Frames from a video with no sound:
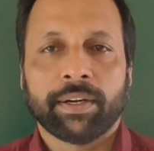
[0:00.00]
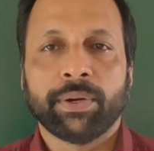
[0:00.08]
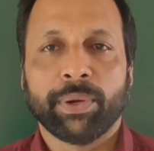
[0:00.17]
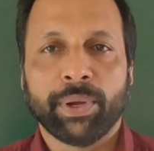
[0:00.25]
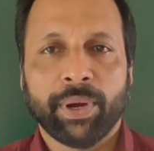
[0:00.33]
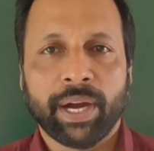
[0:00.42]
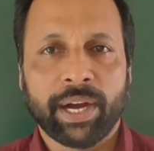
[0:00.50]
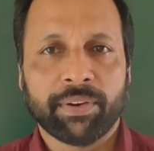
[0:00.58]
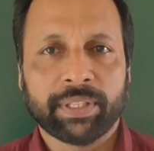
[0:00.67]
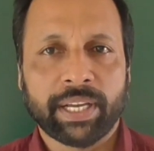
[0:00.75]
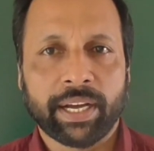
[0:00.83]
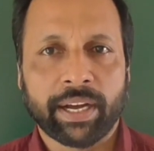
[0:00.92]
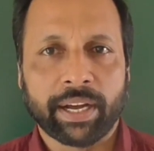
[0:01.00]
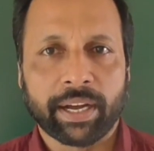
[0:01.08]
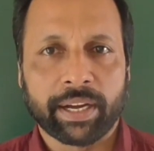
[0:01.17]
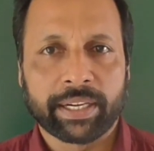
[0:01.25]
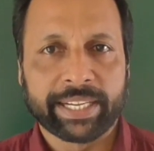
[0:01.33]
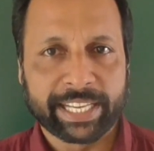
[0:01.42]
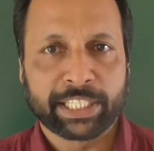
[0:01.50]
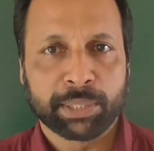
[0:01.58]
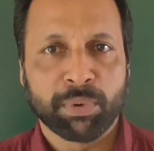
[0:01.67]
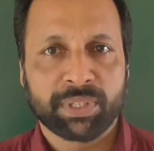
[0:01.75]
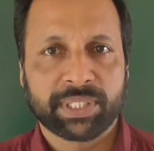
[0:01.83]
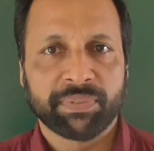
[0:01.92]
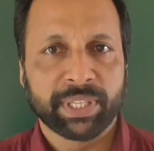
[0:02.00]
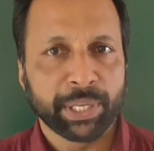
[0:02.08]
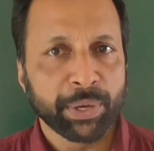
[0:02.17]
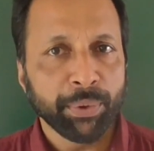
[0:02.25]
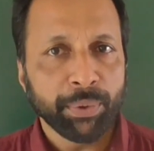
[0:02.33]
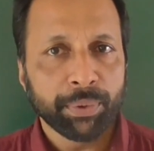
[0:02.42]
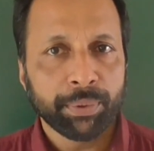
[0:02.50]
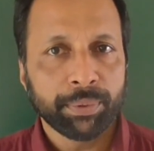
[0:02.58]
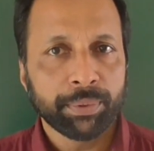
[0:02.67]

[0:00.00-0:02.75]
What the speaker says: Do you have the textbooks with you?